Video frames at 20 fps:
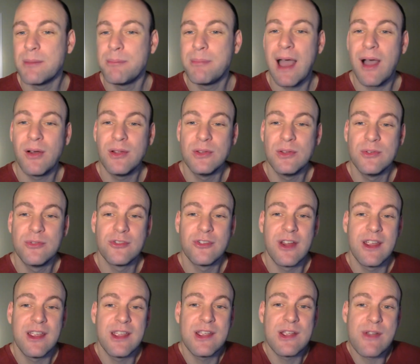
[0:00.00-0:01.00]
a Paulo
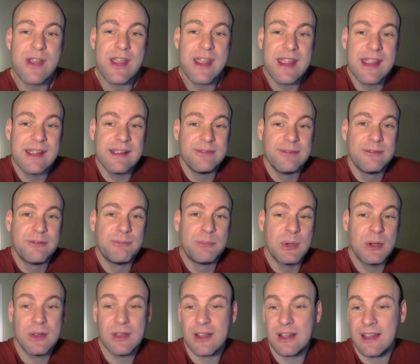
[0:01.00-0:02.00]
Freire
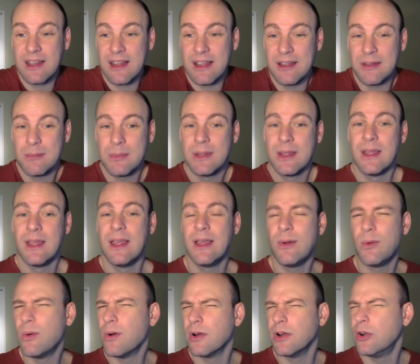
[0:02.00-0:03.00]
book club,
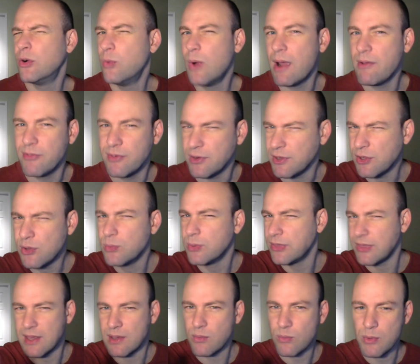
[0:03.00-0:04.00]
or whoever you
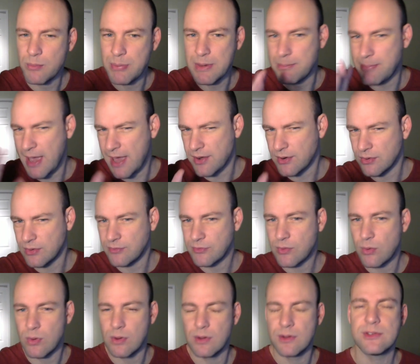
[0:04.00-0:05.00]
think would be better, of
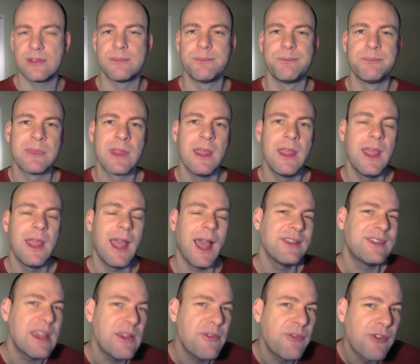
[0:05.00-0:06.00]
course. I
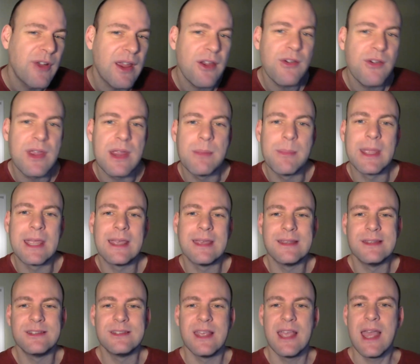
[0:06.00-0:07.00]
say Freire
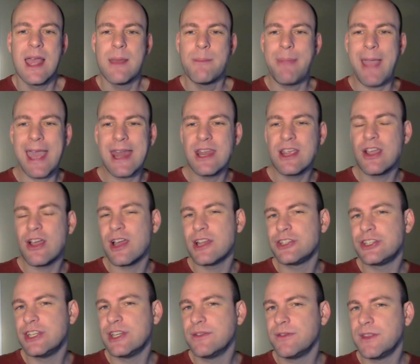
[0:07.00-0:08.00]
because
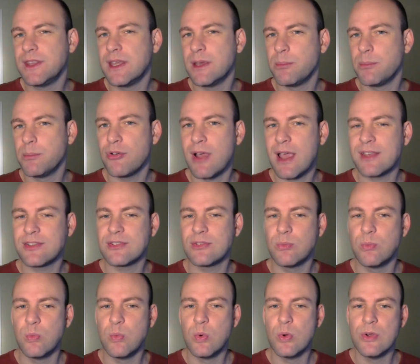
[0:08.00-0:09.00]
Pedagogy of the
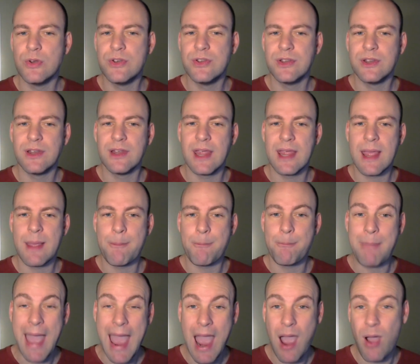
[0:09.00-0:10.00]
Oppressed would
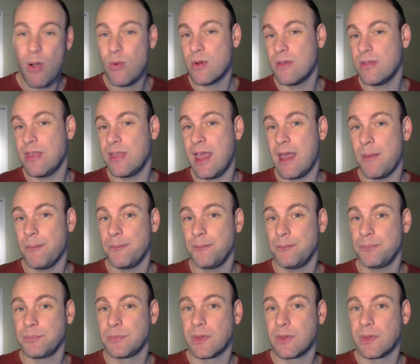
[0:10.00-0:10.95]
empower them